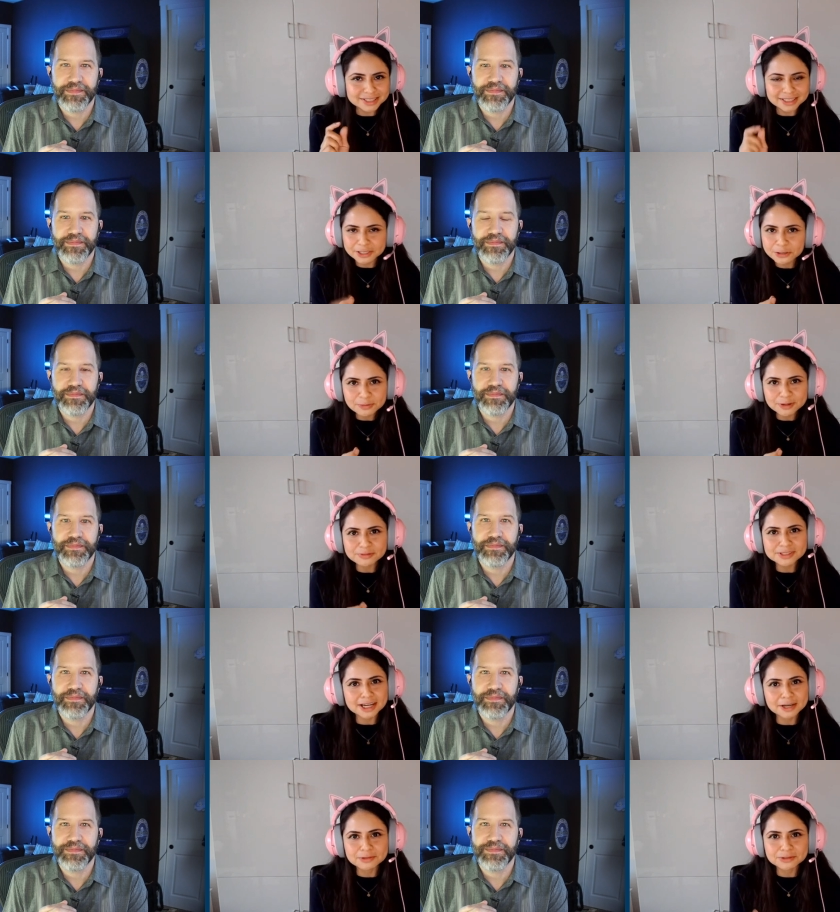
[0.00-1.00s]
Speaker 1: just a little bit
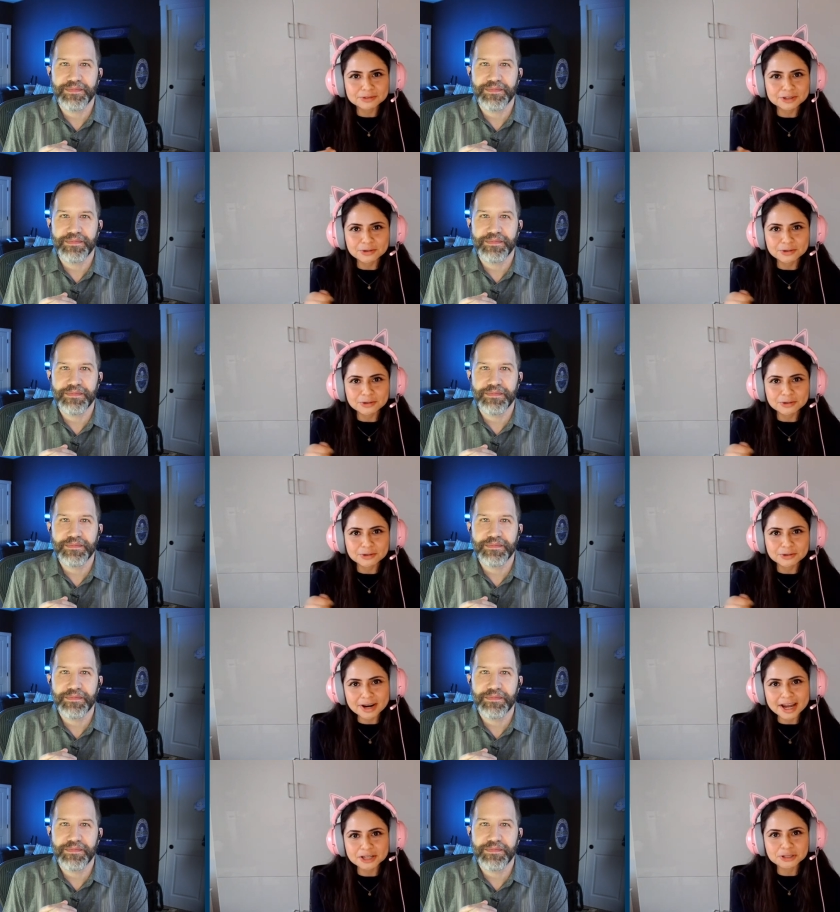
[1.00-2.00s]
of time to go
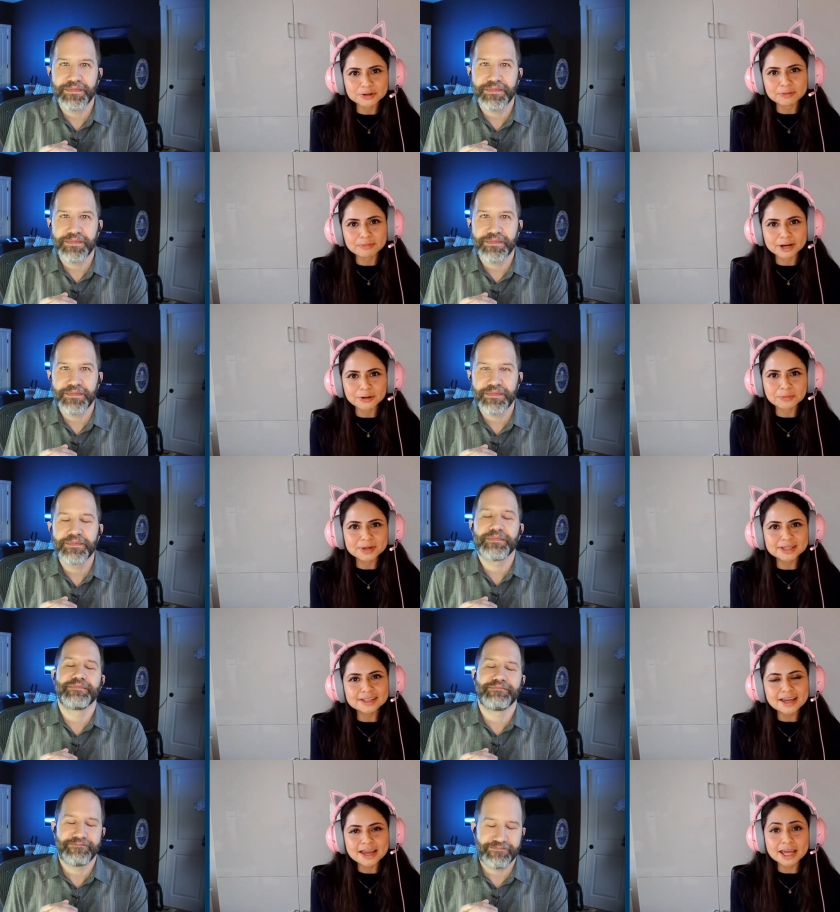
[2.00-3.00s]
into your Azure
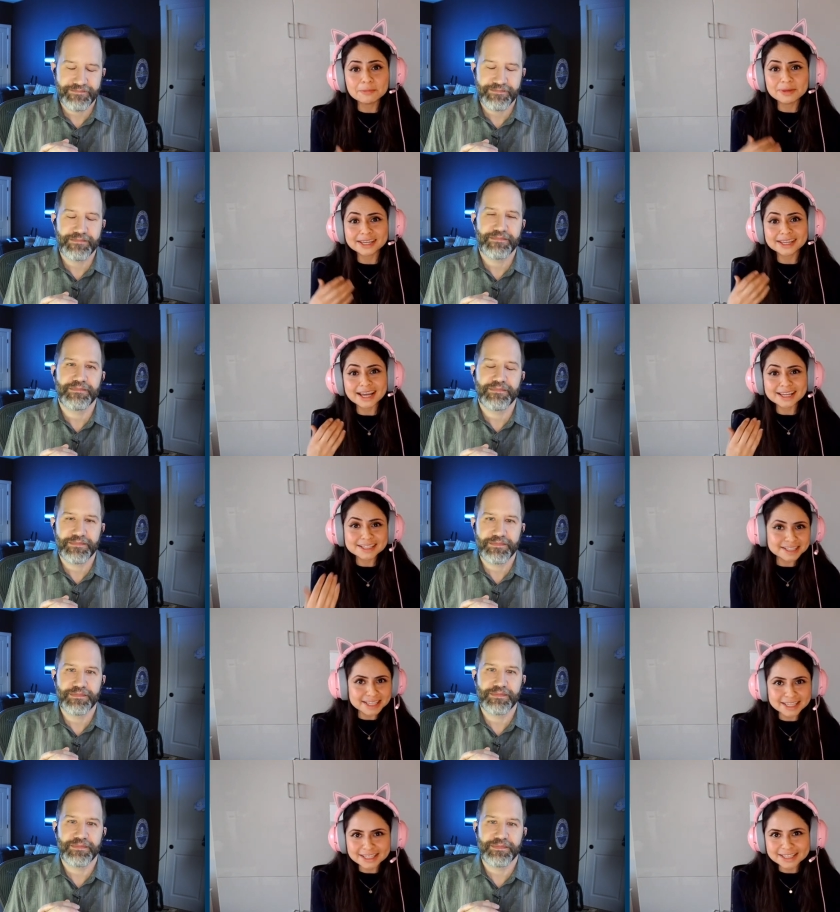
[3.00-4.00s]
environment and make it
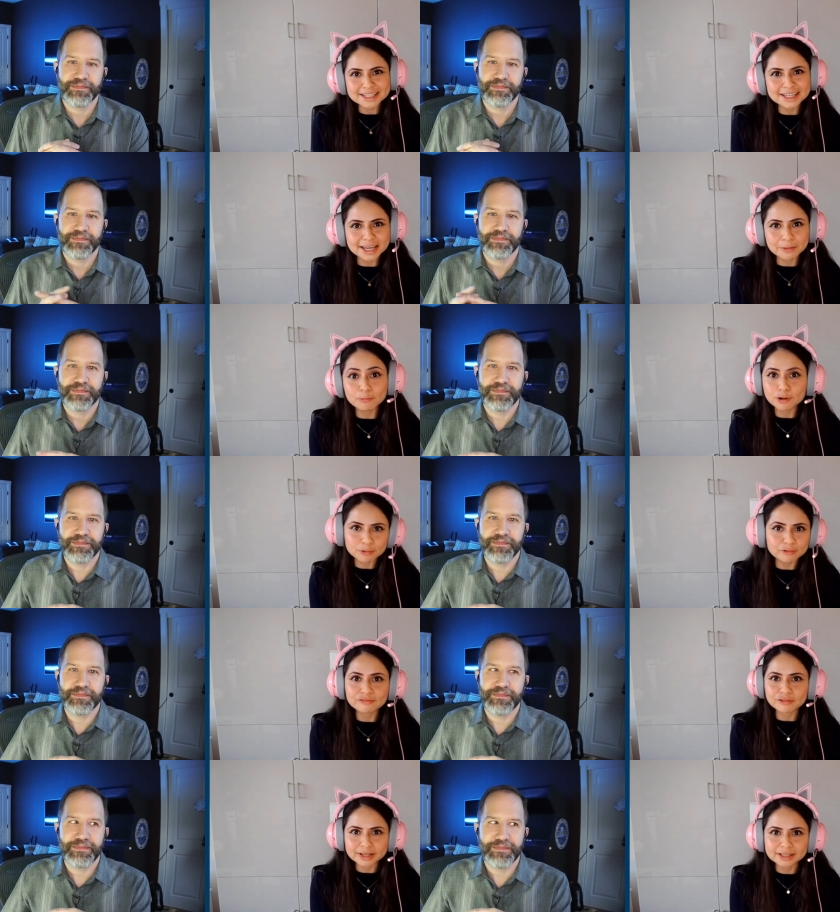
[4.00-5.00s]
as easy and
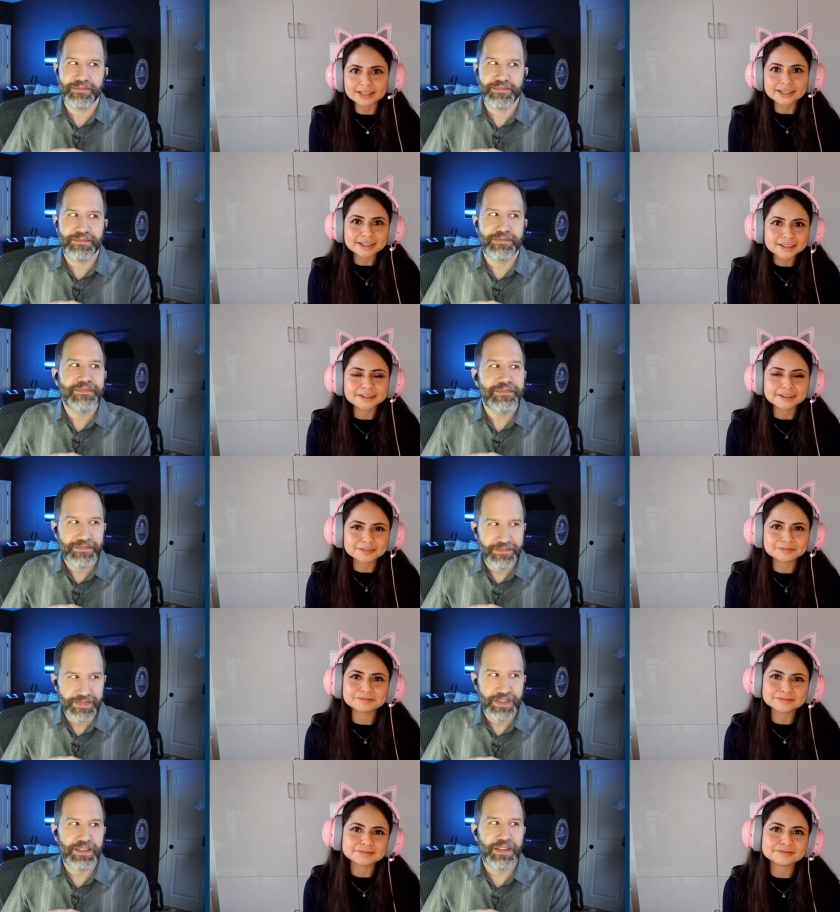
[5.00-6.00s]
mobile-friendly.
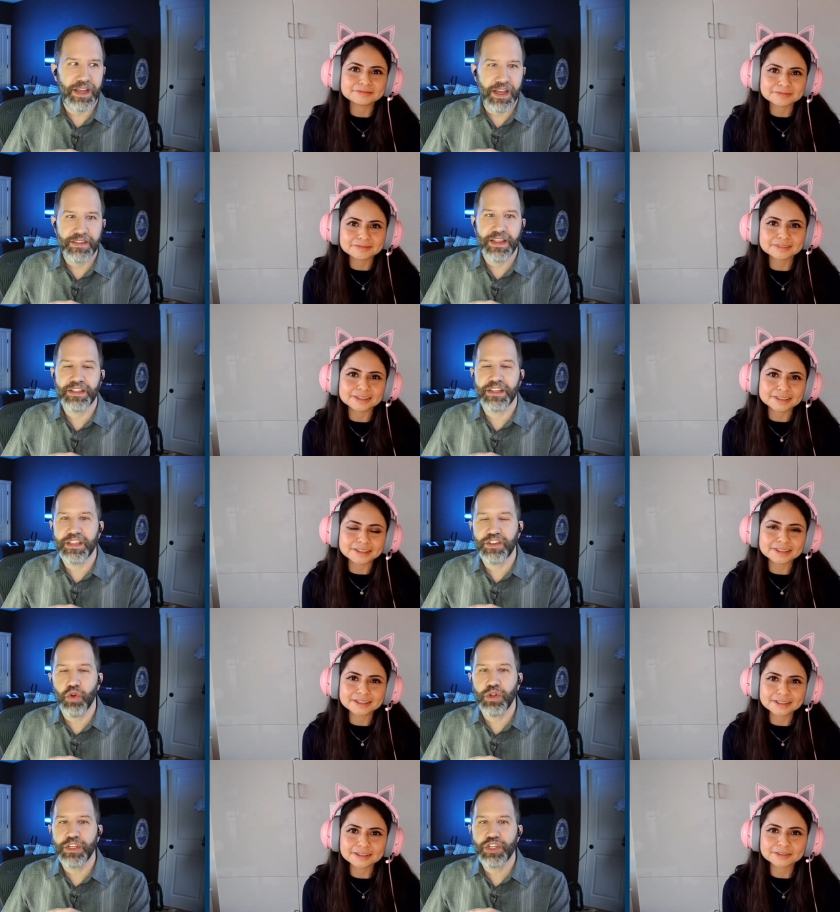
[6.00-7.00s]
Speaker 2: Yeah, that it
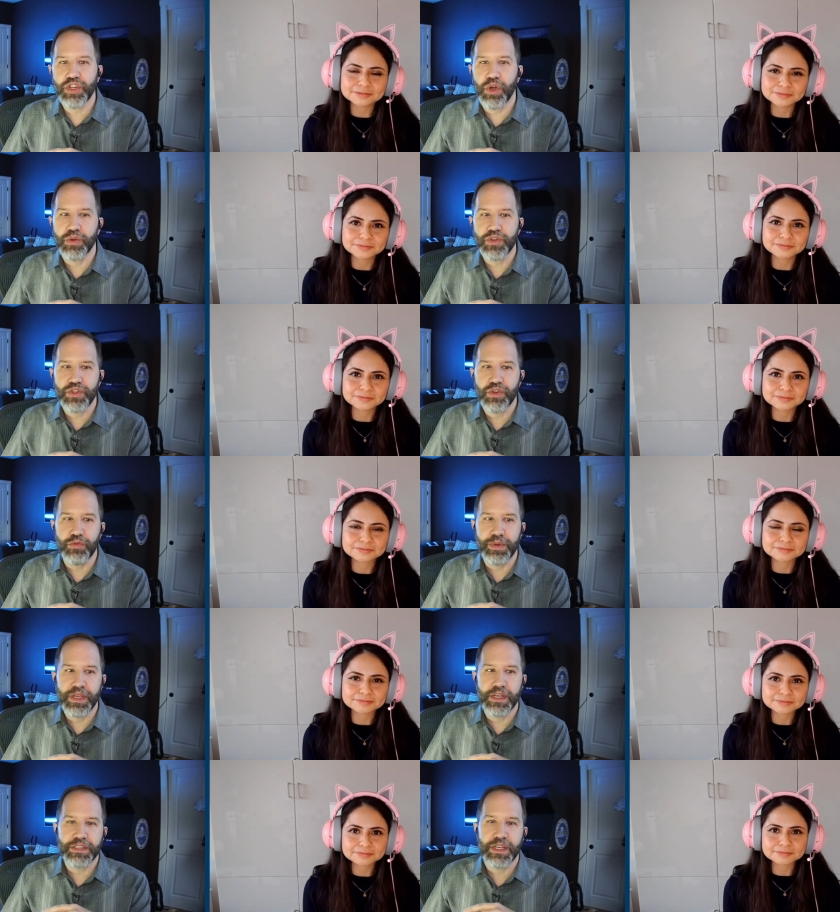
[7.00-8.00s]
totally shows too,
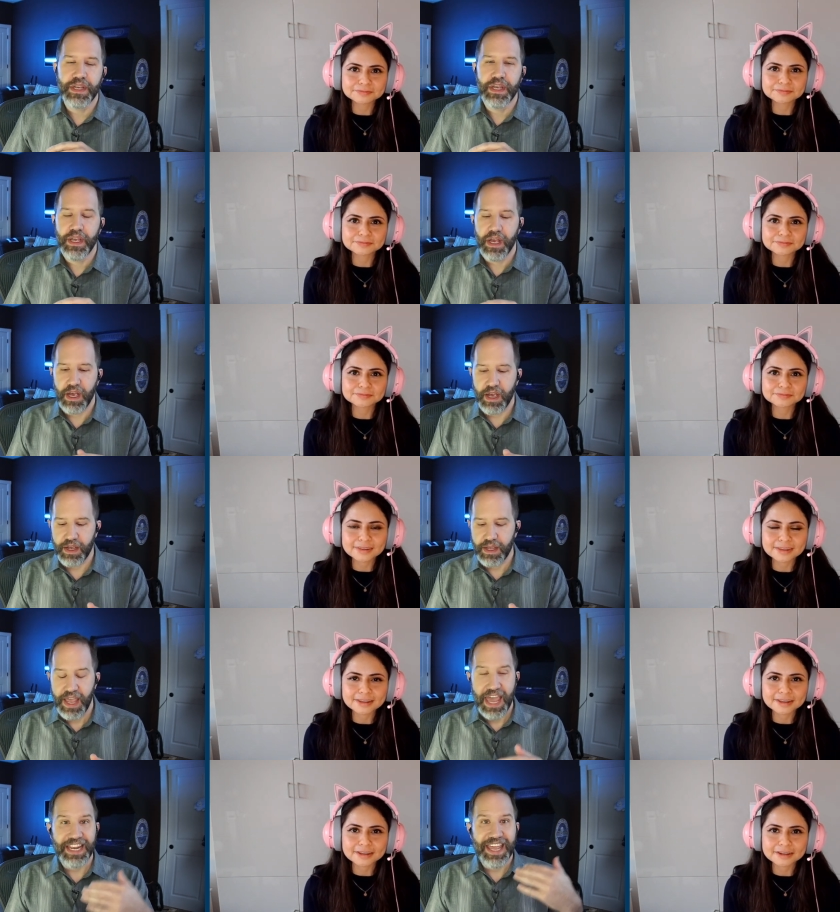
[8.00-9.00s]
because uh,
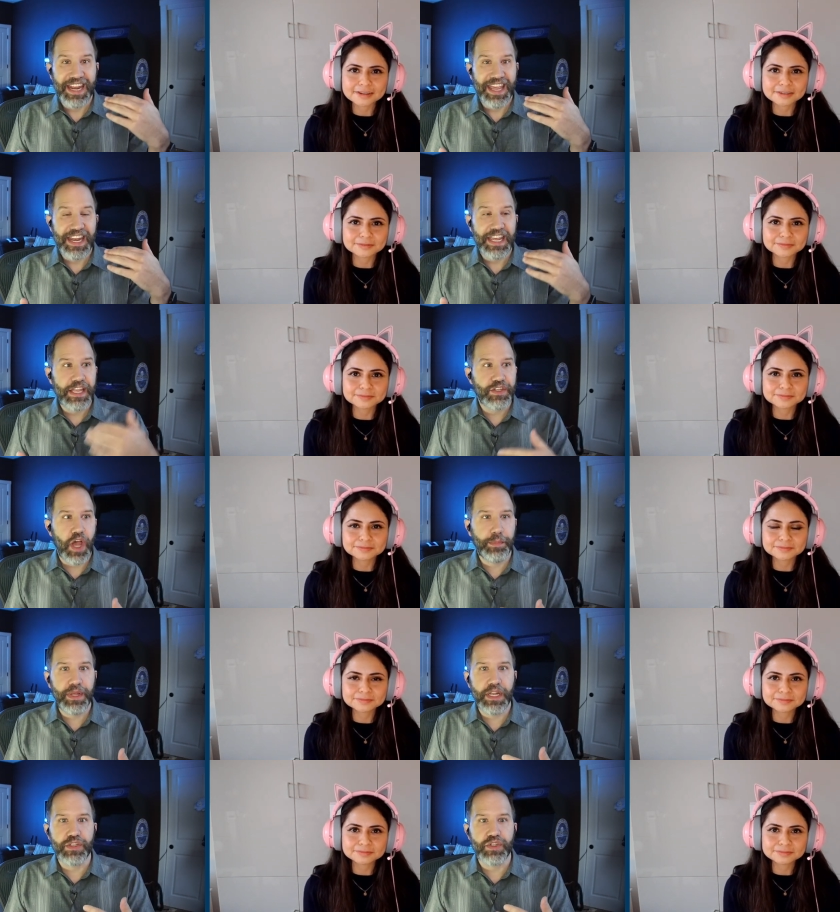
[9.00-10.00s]
and it, and it gets
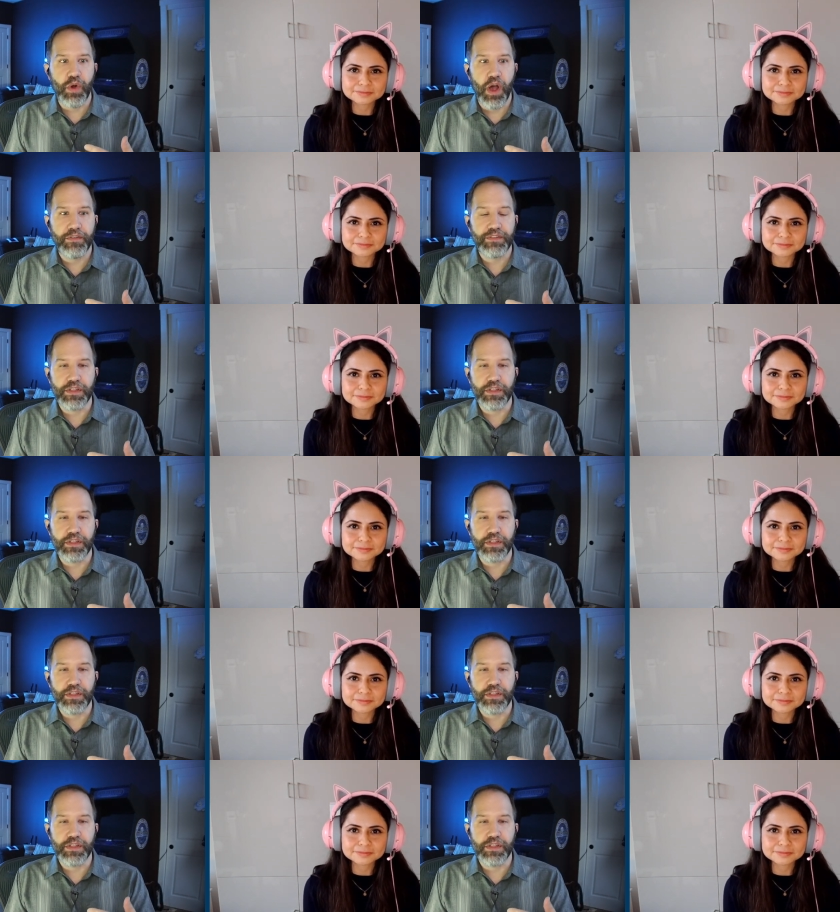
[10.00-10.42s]
updated so often.